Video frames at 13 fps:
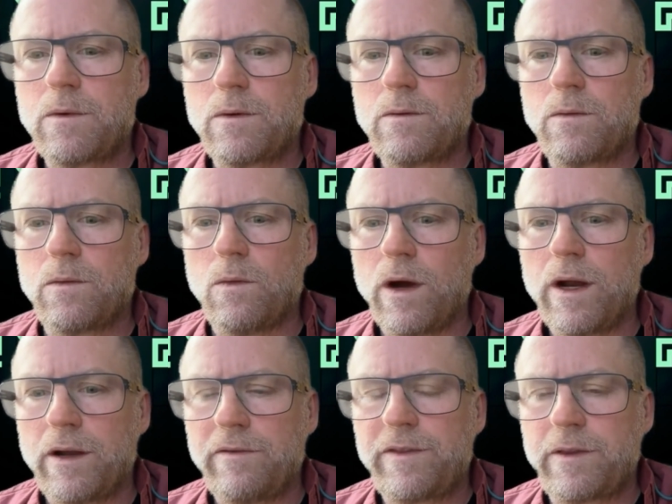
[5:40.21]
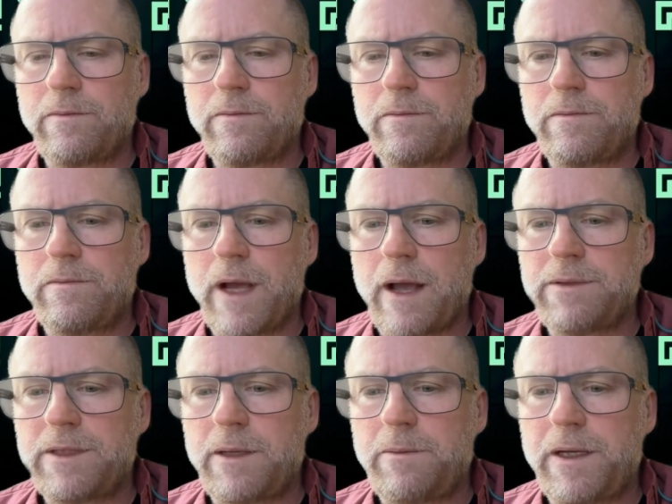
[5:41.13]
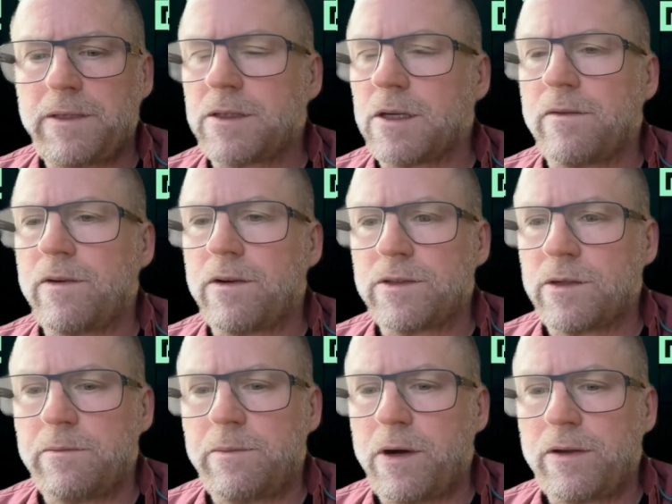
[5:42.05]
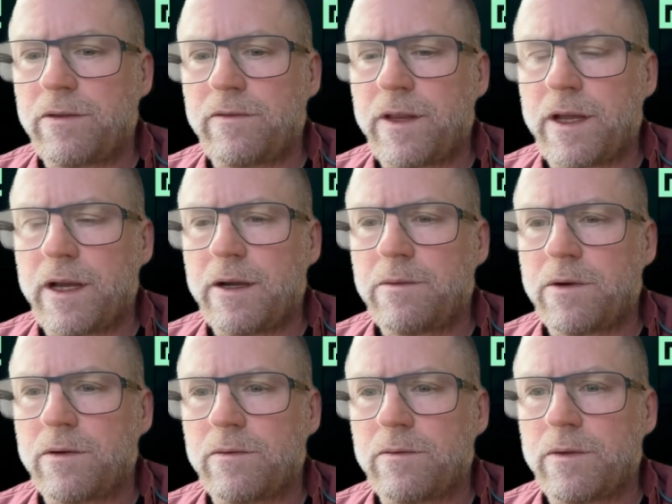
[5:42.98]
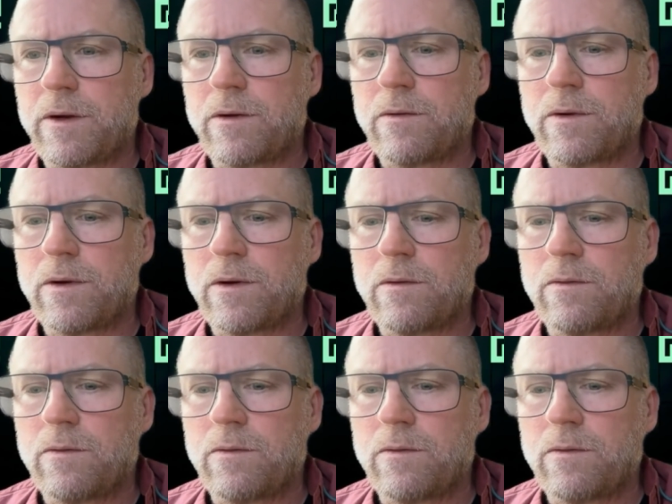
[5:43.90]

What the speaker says: one of the MCP servers, or both of them, or